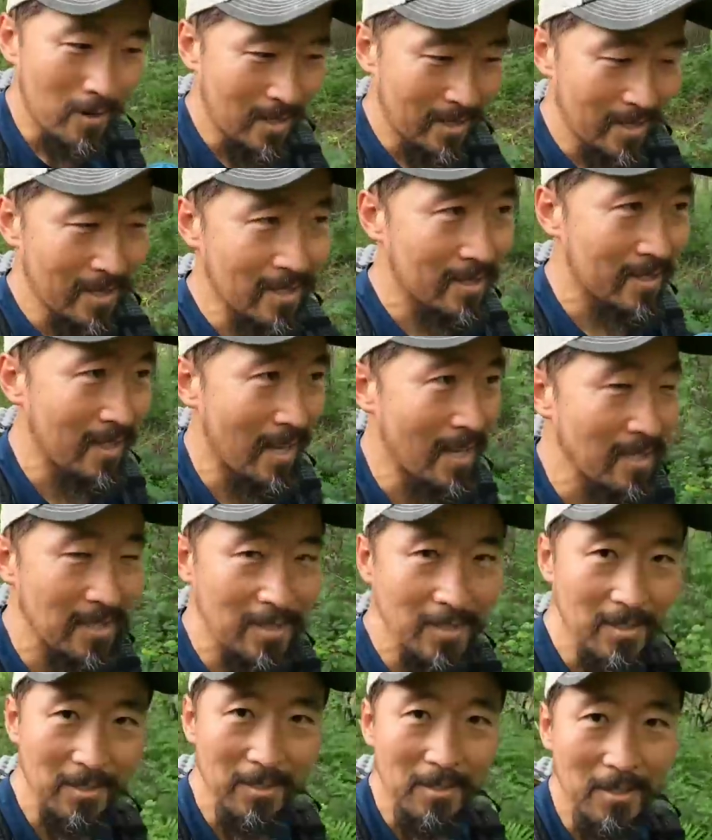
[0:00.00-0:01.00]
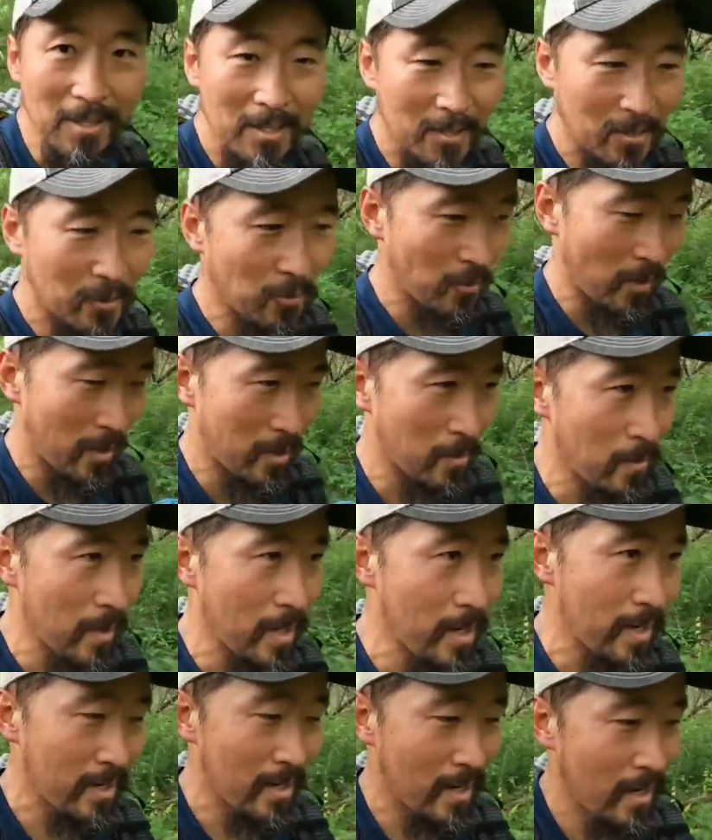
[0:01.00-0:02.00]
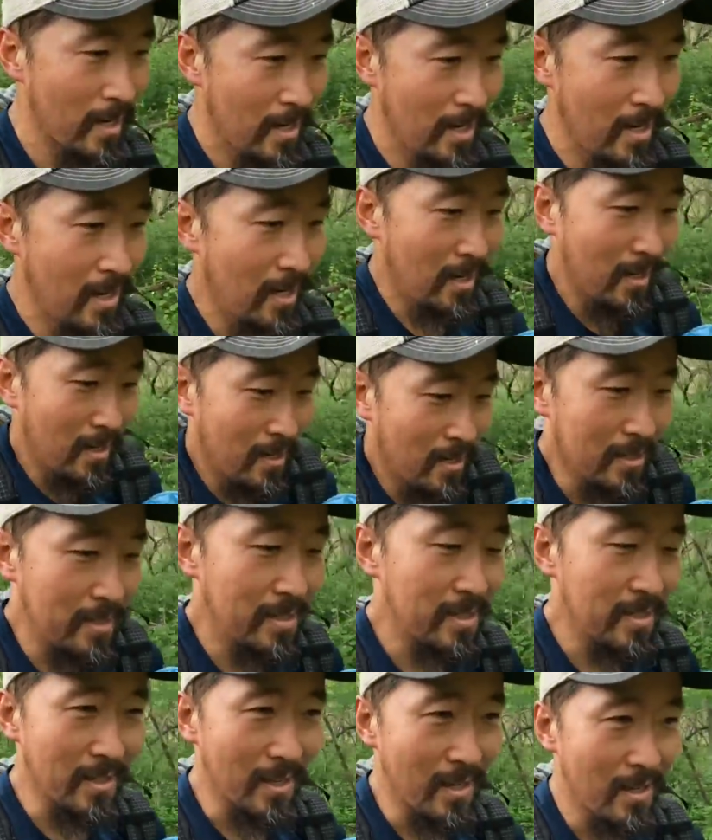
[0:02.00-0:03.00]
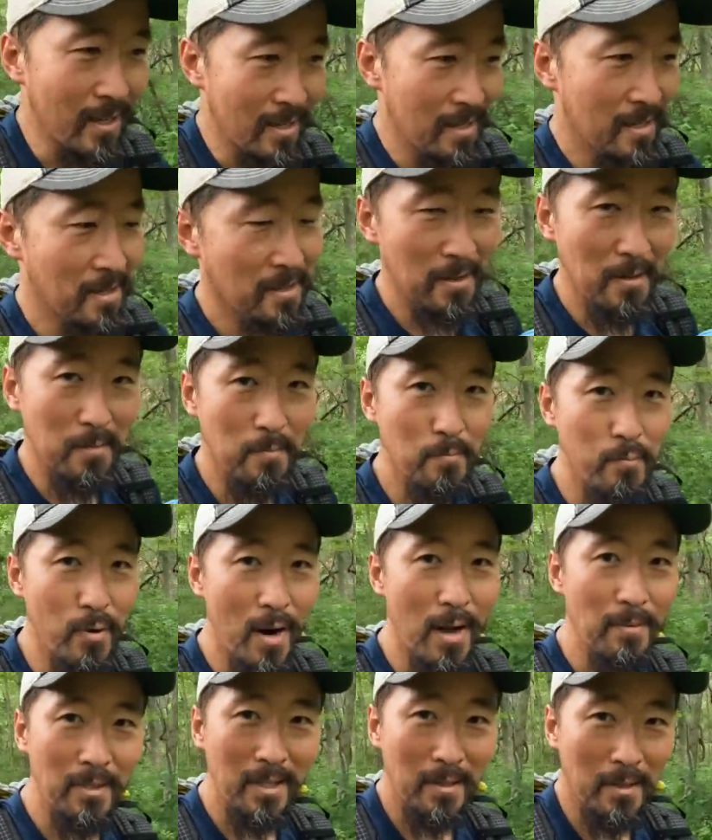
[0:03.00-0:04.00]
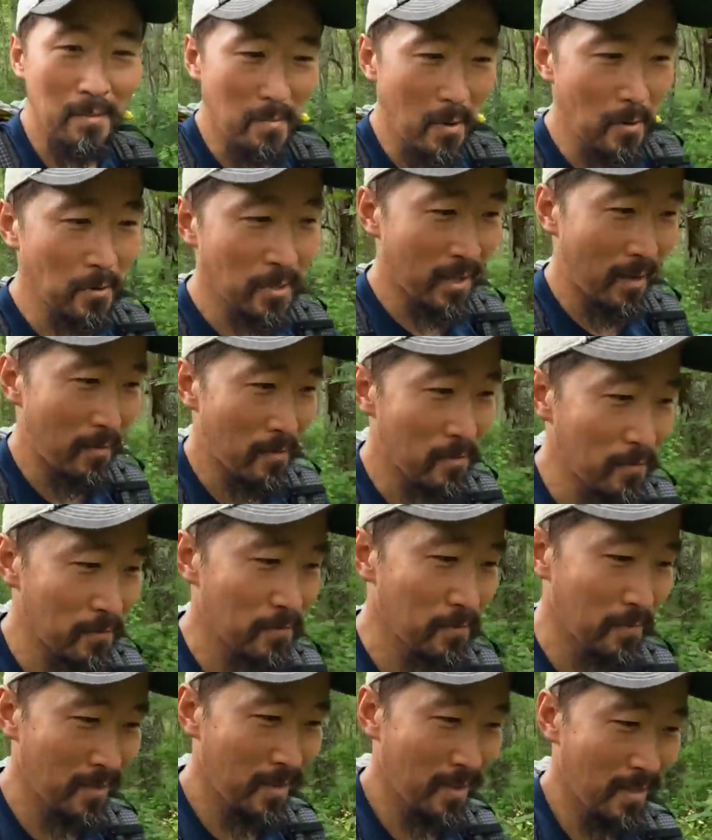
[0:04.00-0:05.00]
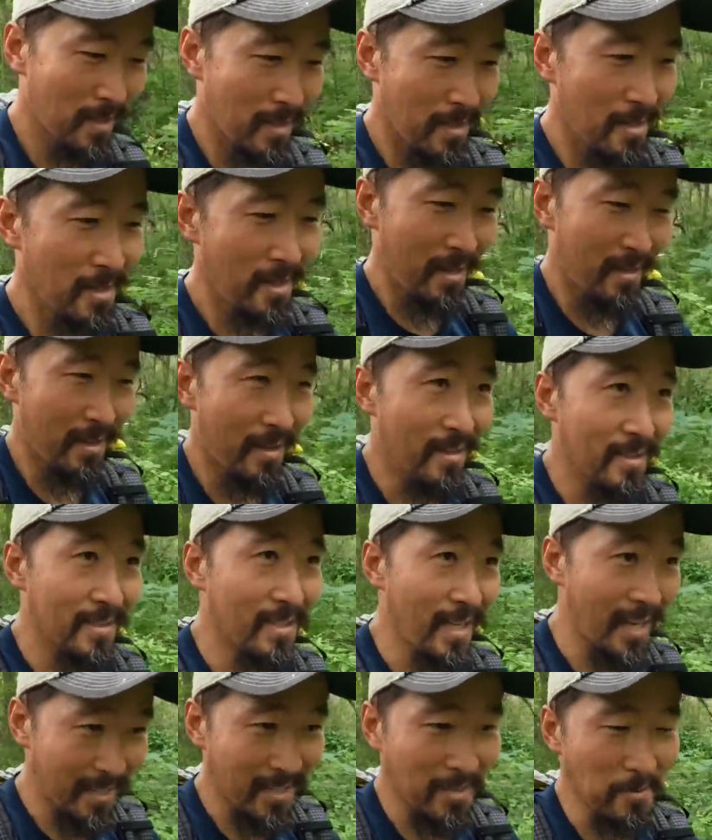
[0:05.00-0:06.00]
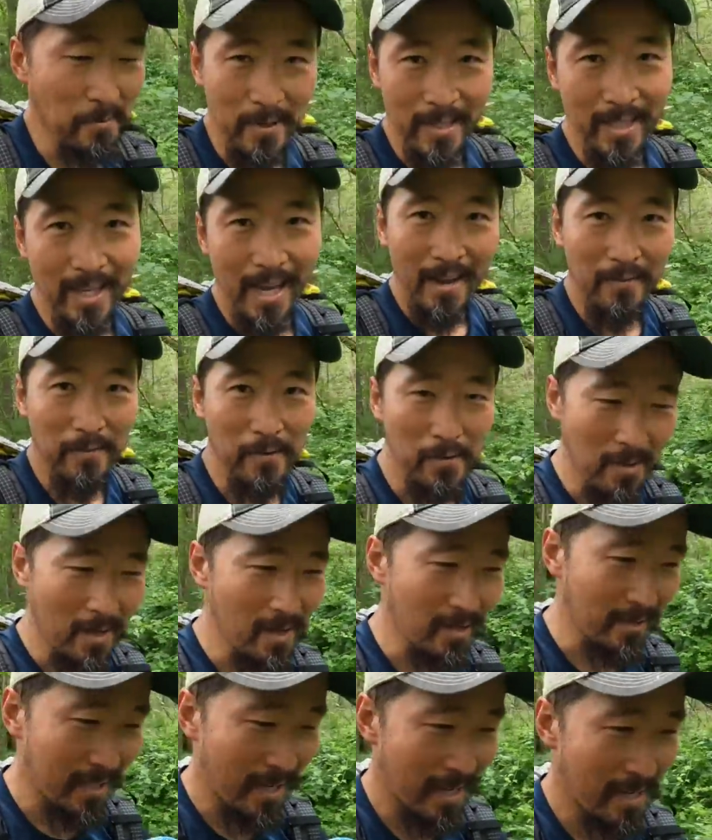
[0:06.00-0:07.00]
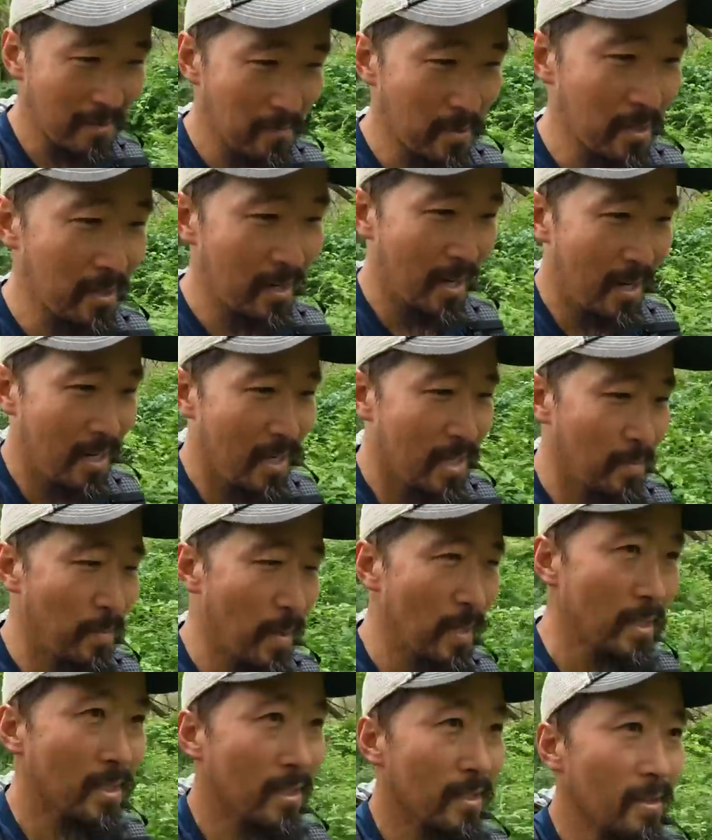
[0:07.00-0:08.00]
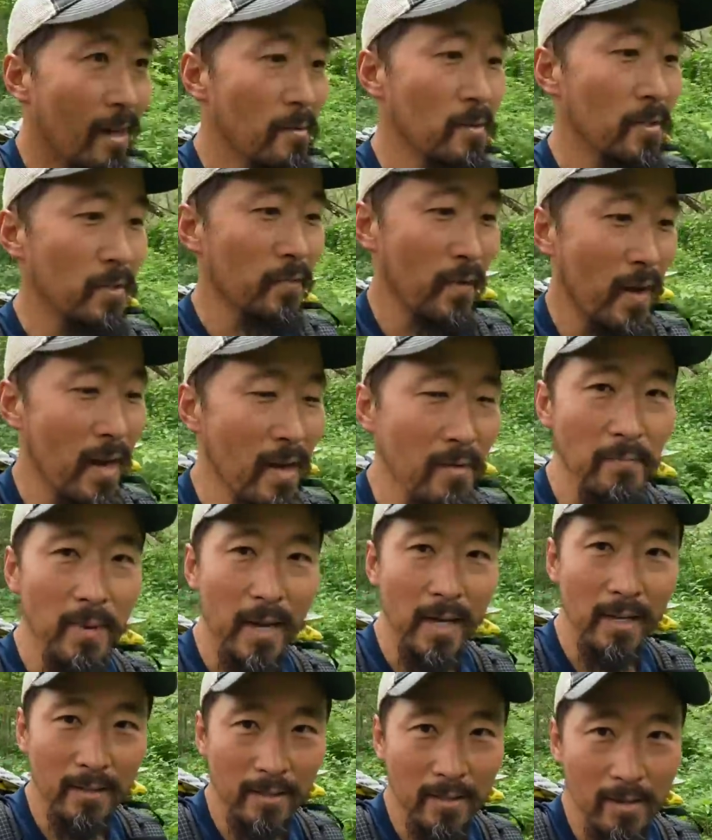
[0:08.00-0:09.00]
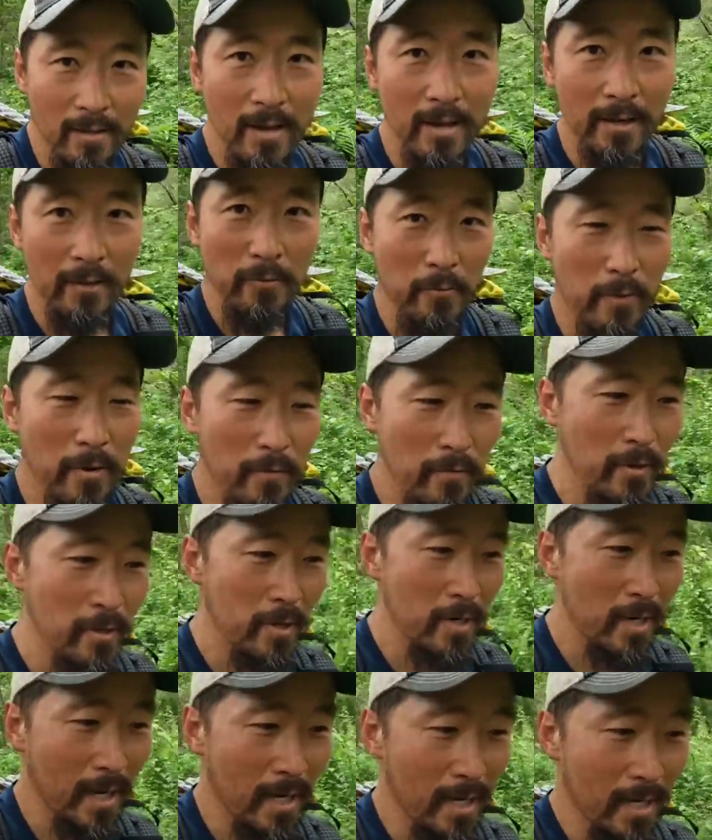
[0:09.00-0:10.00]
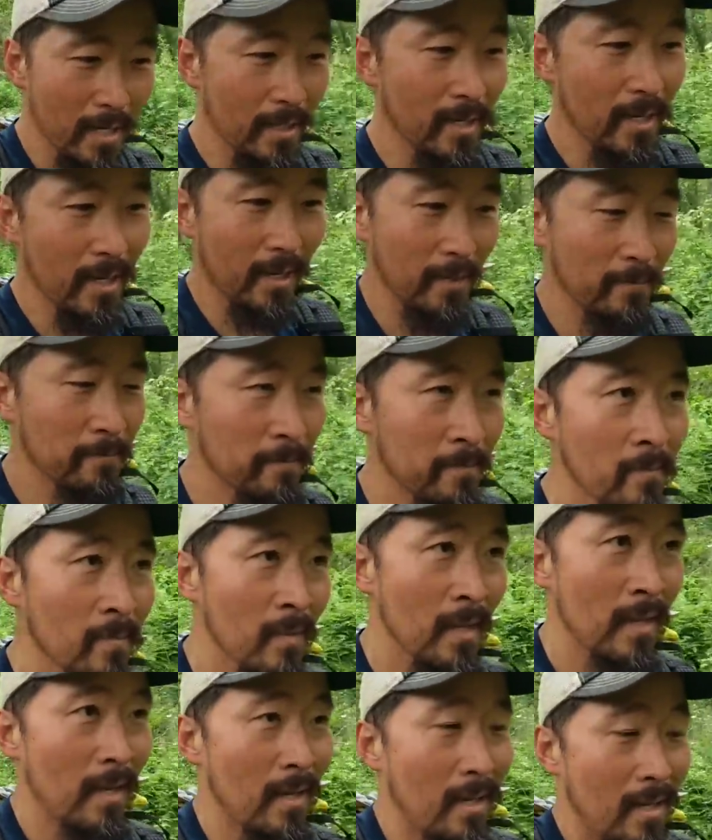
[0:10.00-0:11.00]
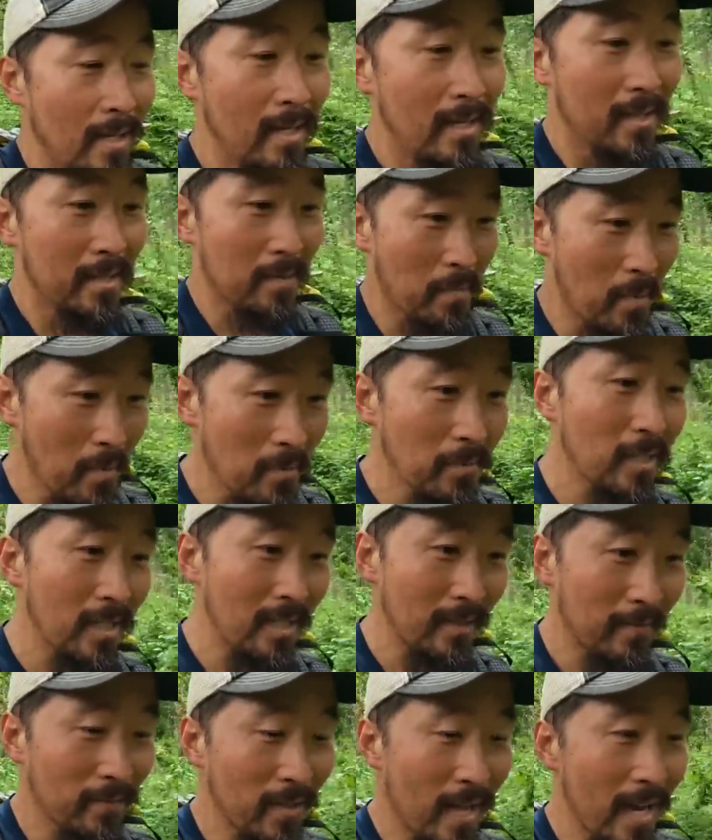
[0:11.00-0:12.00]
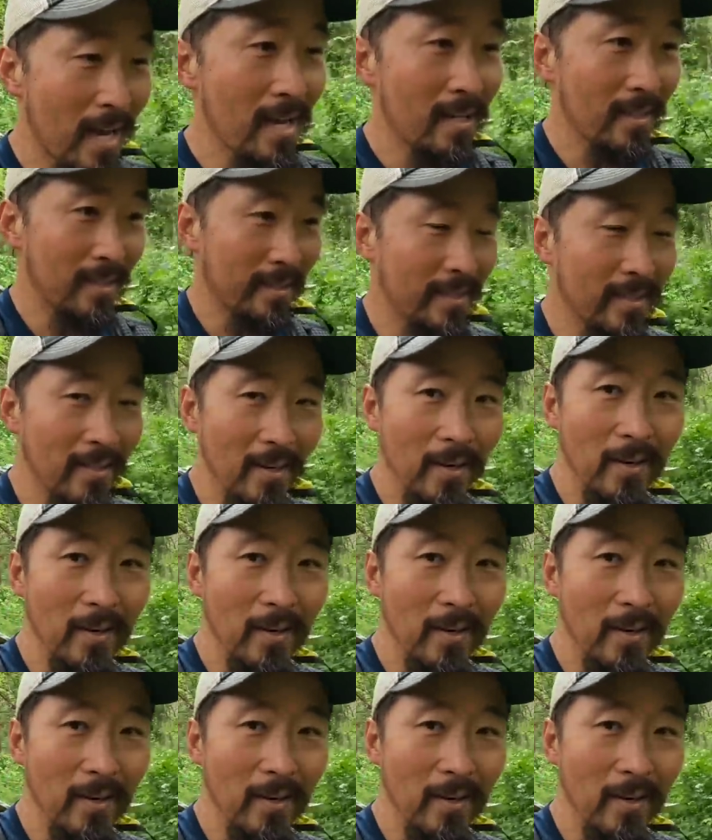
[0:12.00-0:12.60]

We're on this nice little straightaway. It's uh, probably the most level section we're gonna have for a long time but it's basically almost five miles along a river and it's mostly flat